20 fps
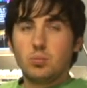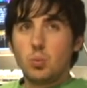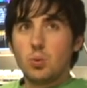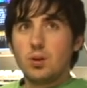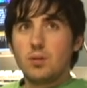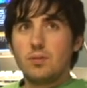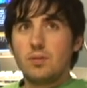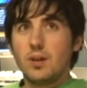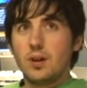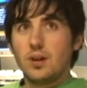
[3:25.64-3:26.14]

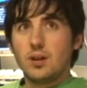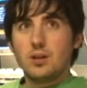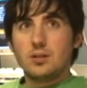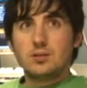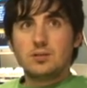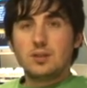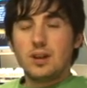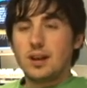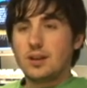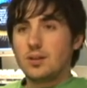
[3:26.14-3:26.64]
one of their
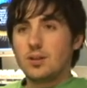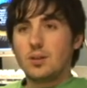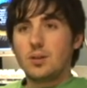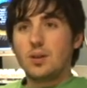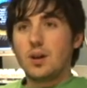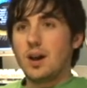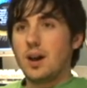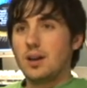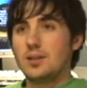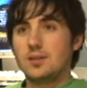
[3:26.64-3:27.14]

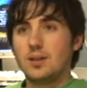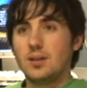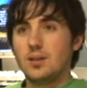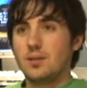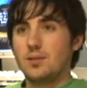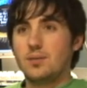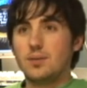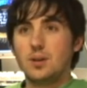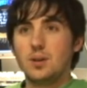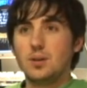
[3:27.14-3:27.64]
technical guys out in
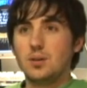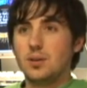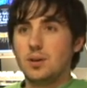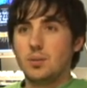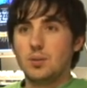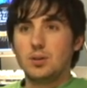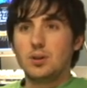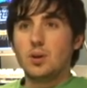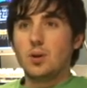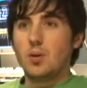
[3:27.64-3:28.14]
the field
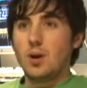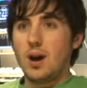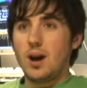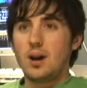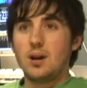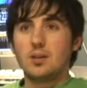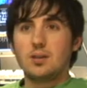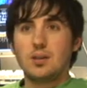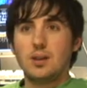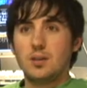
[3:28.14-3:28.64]
that would go
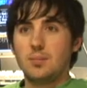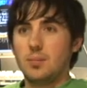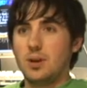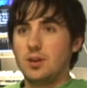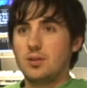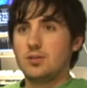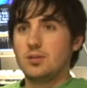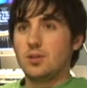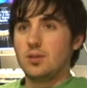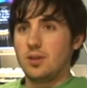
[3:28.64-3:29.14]
out and
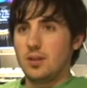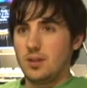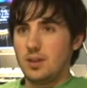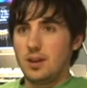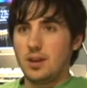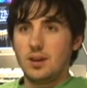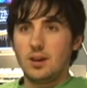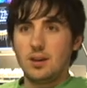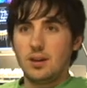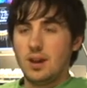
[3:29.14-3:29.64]
make sure that
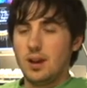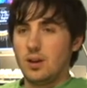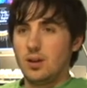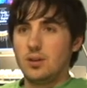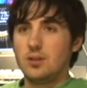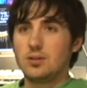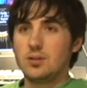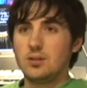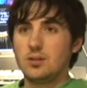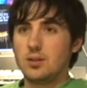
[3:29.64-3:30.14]
the
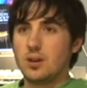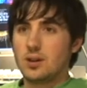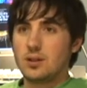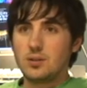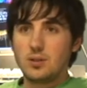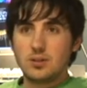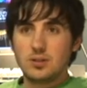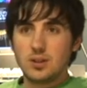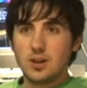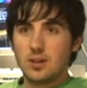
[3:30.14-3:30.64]
areas could talk
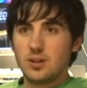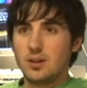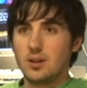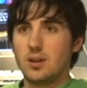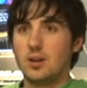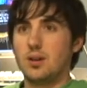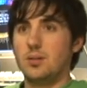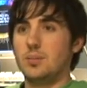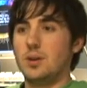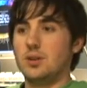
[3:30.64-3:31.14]
to each other,